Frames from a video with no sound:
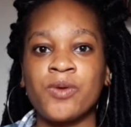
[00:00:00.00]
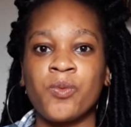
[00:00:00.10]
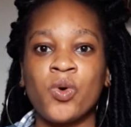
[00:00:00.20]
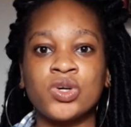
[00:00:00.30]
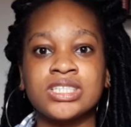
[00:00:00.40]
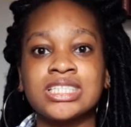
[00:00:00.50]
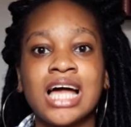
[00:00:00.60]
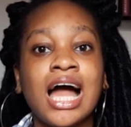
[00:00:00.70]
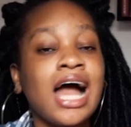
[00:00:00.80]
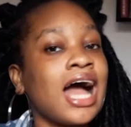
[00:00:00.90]
was
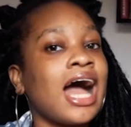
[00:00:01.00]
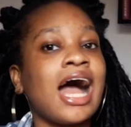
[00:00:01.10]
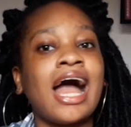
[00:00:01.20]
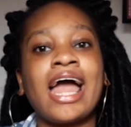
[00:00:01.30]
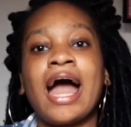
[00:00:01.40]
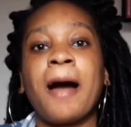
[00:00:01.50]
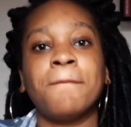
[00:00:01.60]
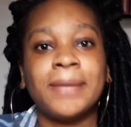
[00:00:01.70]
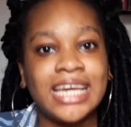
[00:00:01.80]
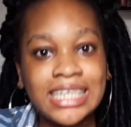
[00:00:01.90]

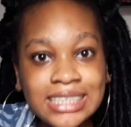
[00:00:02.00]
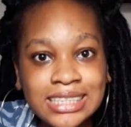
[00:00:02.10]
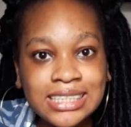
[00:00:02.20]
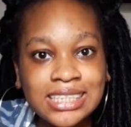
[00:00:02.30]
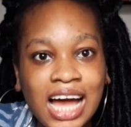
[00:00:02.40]
amazed.